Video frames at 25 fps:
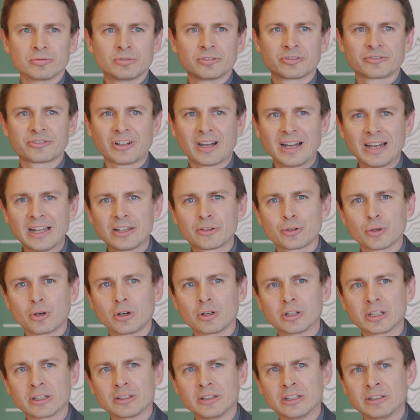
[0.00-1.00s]
fights
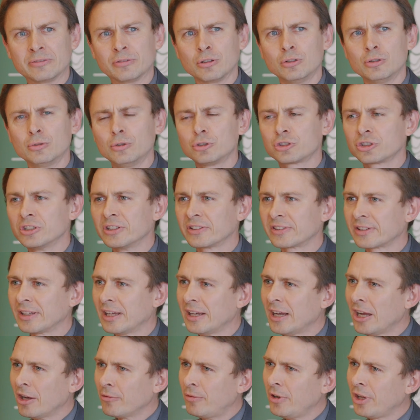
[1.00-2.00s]
or evolutions
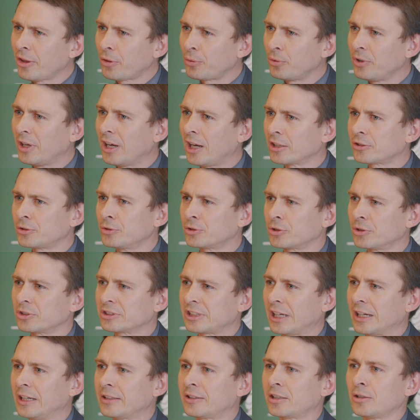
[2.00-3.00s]
with regard to
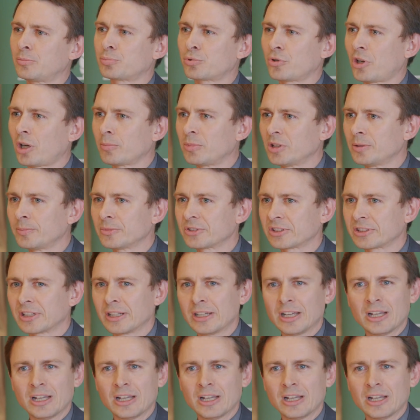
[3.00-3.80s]
societal problems,